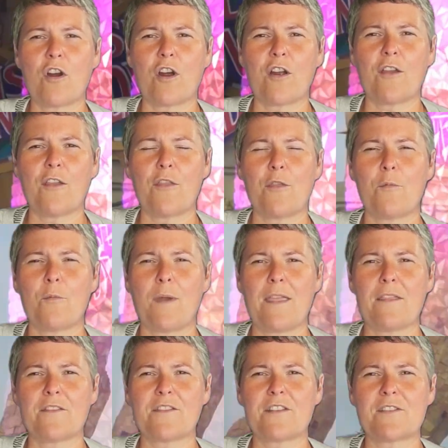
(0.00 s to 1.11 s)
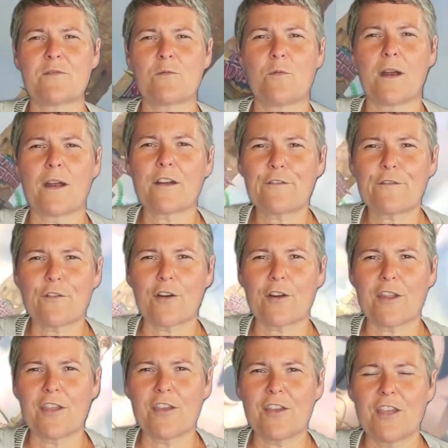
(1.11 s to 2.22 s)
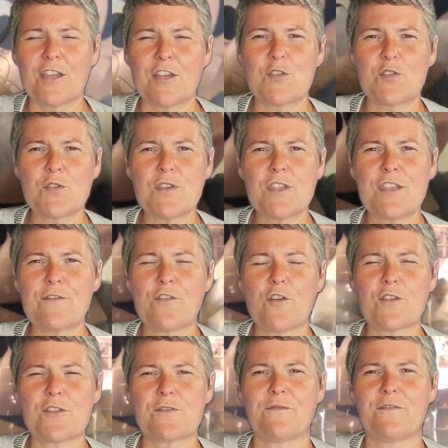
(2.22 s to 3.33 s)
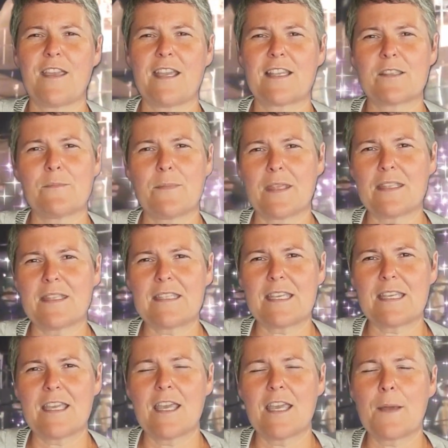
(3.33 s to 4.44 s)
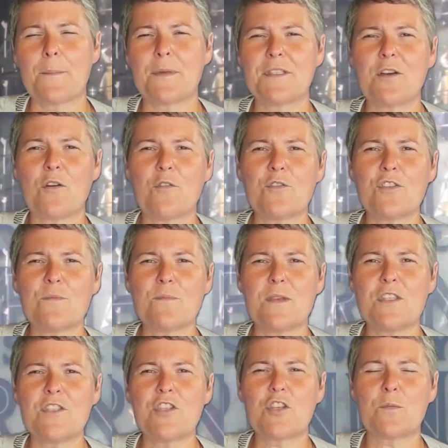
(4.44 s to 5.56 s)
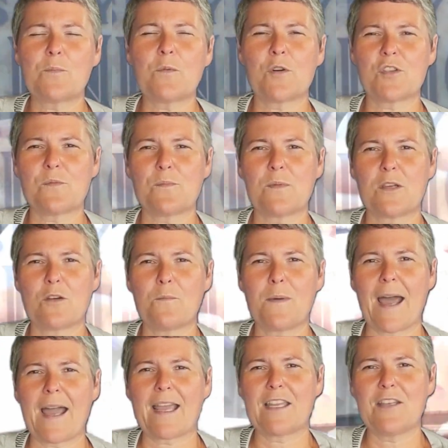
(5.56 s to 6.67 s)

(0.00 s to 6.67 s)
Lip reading: or the weather doesn't work for you, so that you've got some flexibility, but it also means you could possibly go back